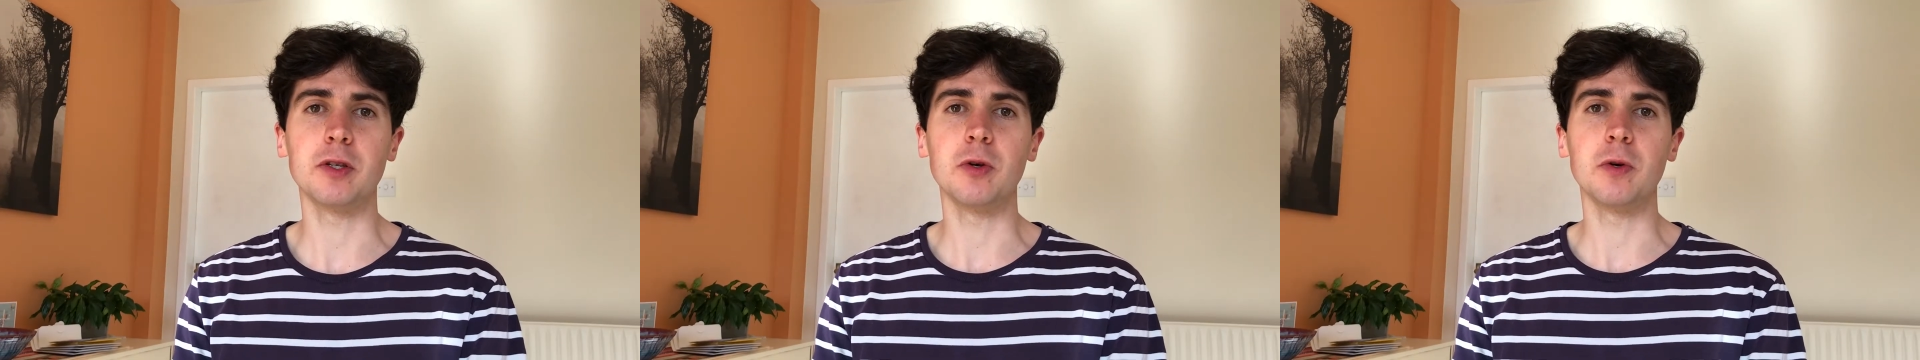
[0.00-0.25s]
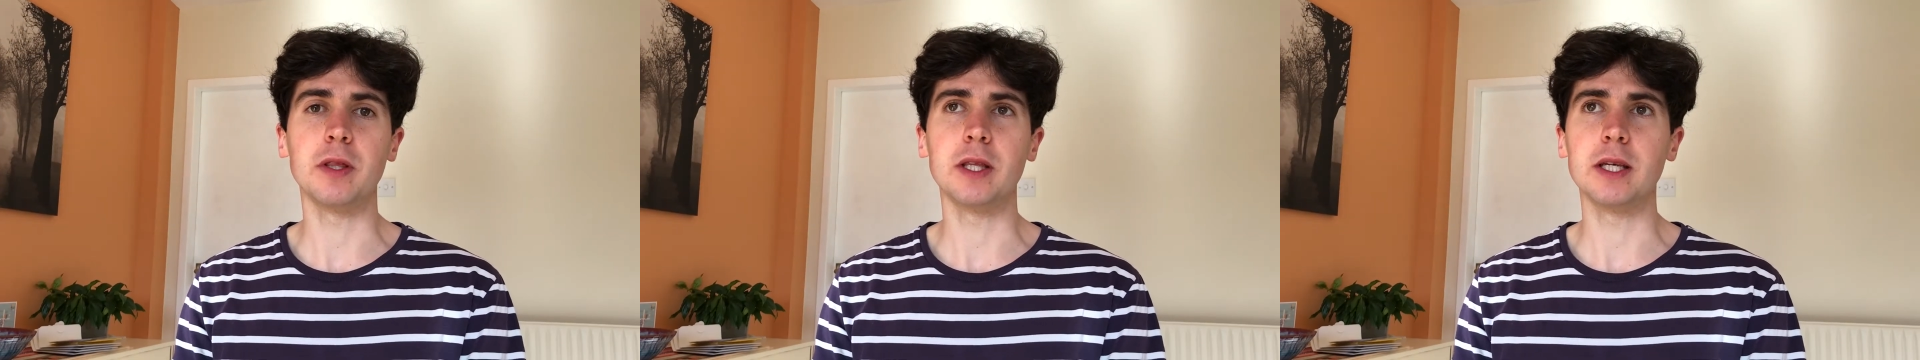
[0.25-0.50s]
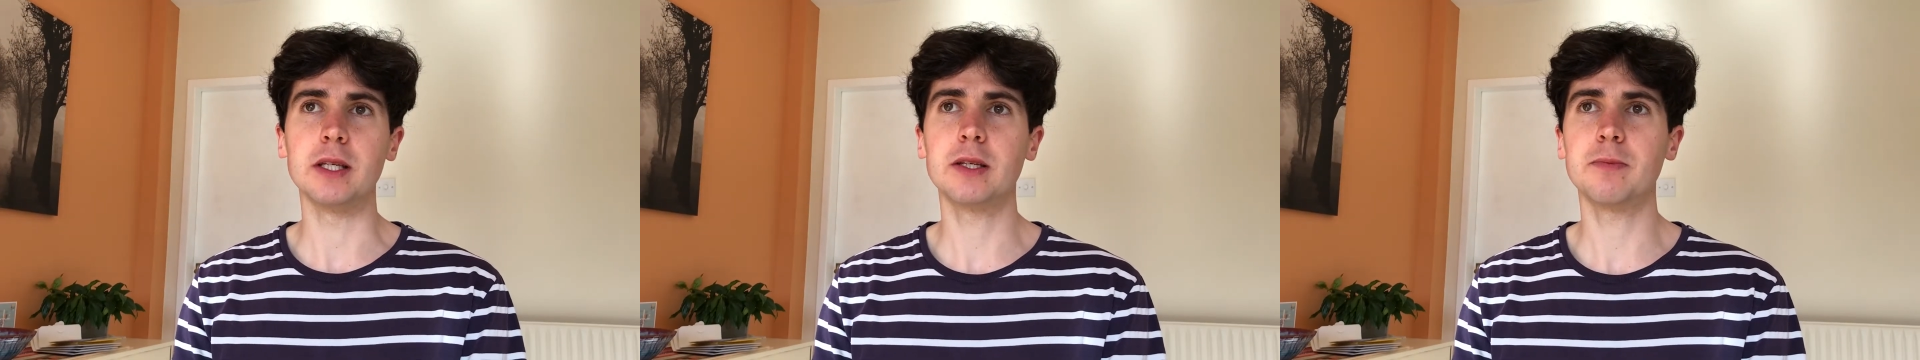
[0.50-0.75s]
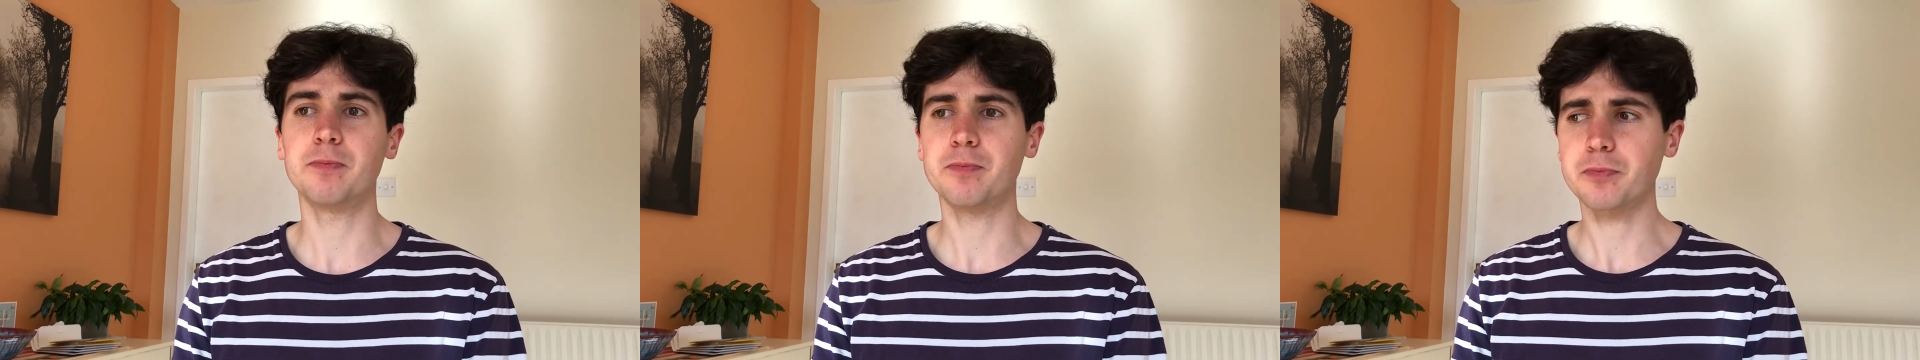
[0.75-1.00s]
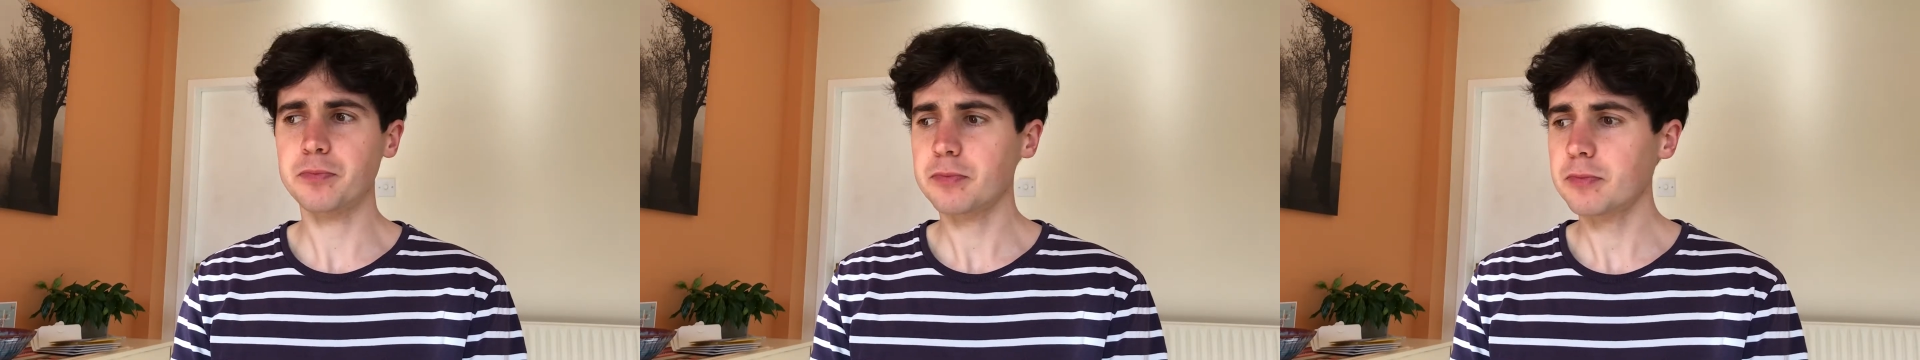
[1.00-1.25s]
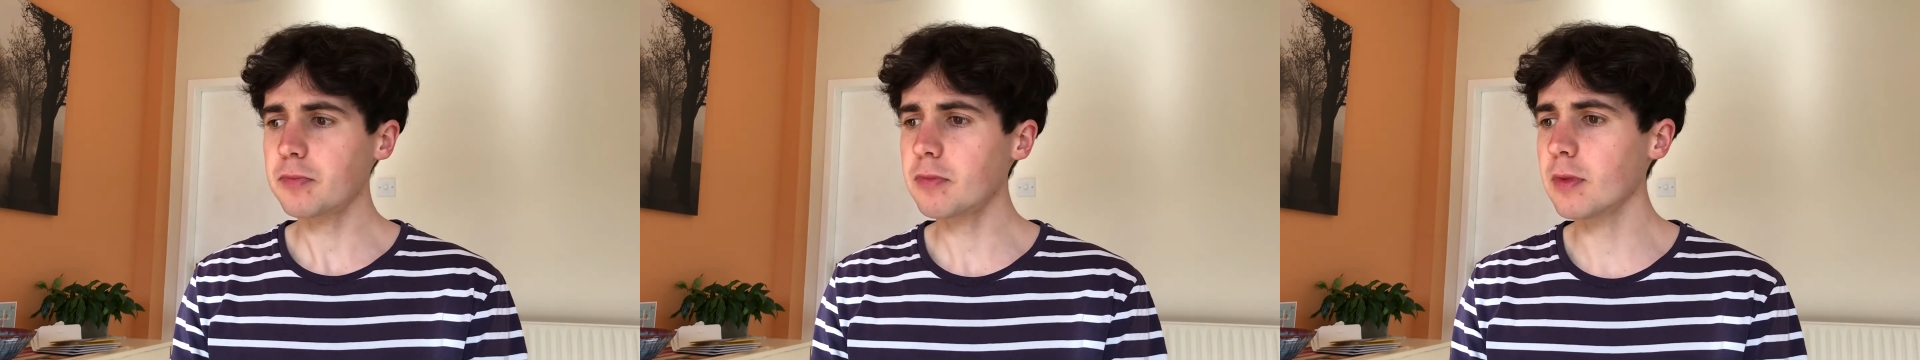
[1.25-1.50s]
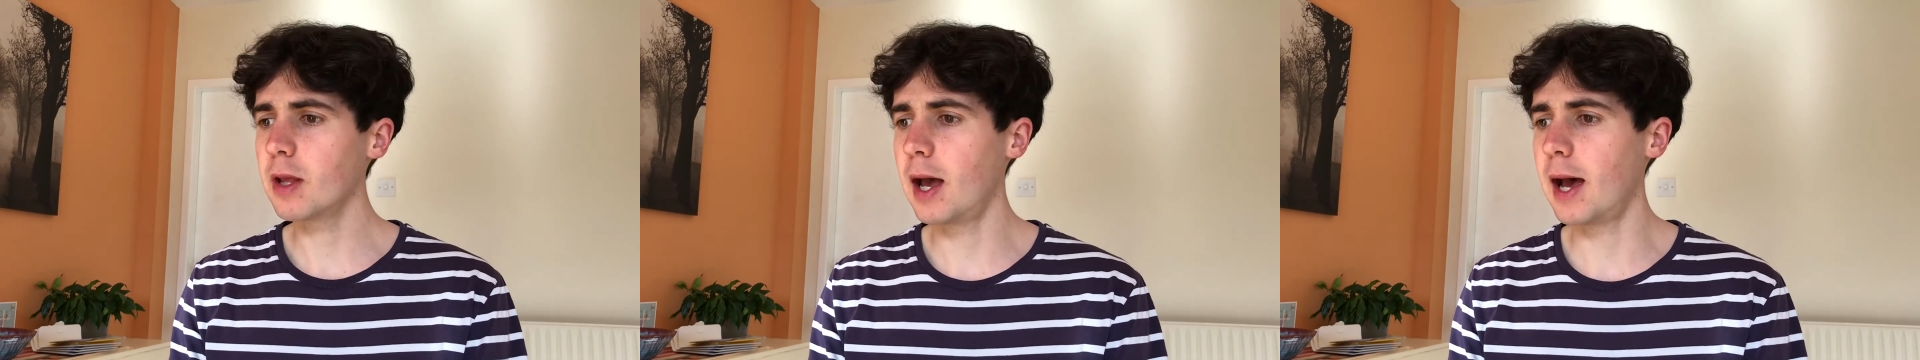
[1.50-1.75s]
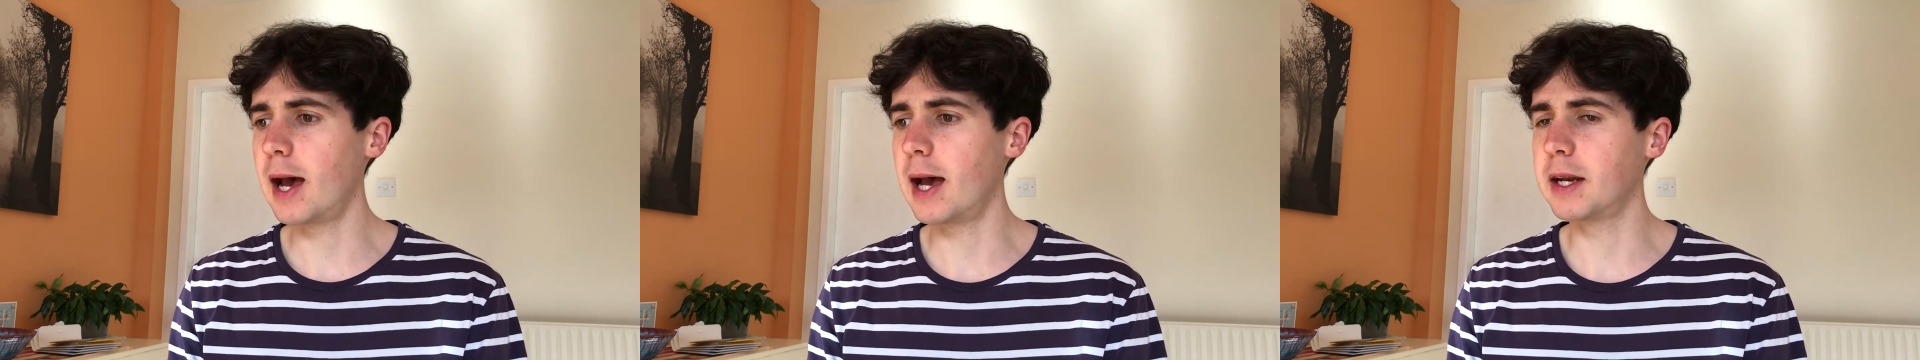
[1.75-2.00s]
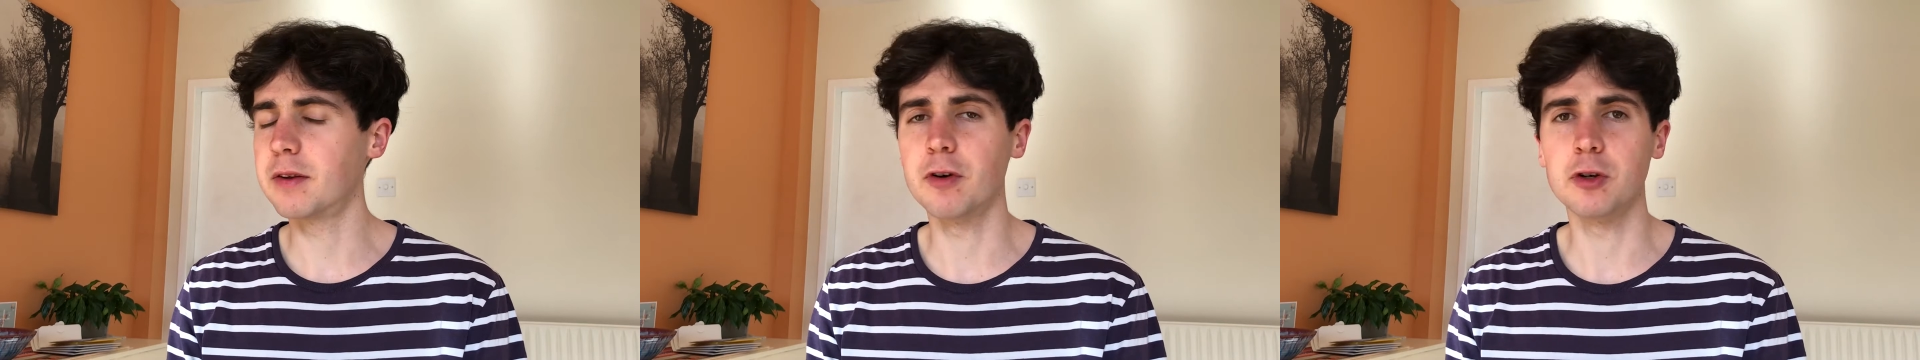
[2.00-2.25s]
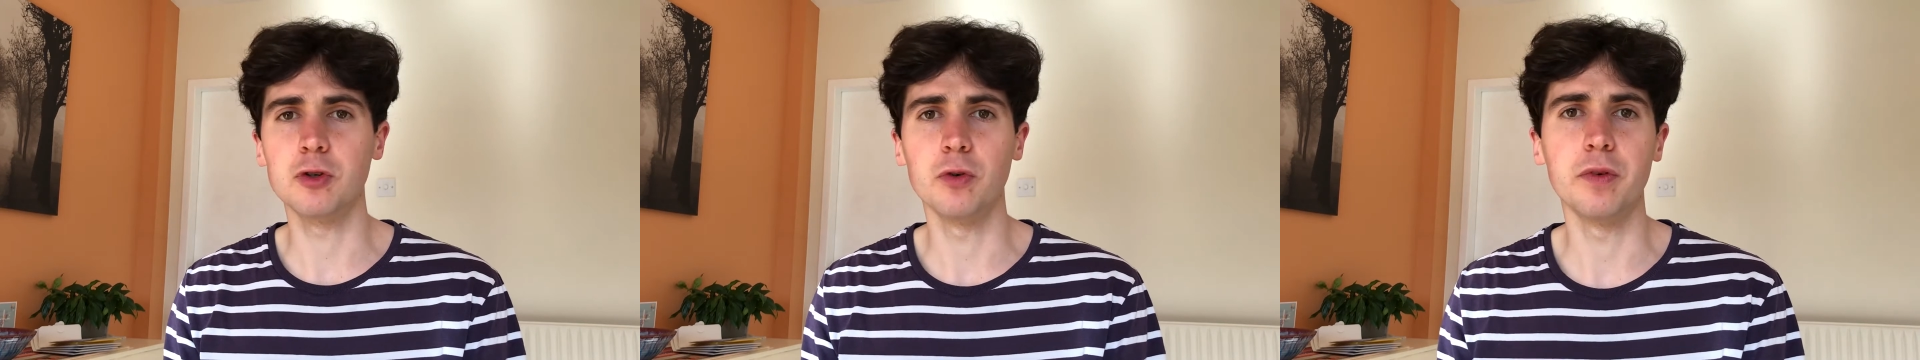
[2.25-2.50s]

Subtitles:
doing these devotional